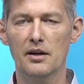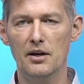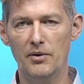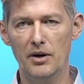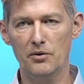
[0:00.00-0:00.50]

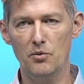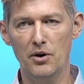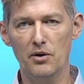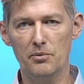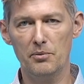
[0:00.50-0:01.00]
around the
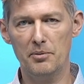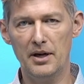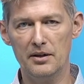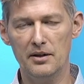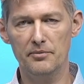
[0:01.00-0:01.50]
world with
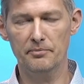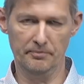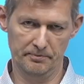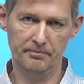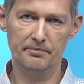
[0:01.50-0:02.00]
partner.
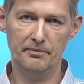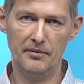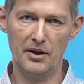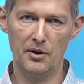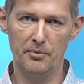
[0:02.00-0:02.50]
Thank you.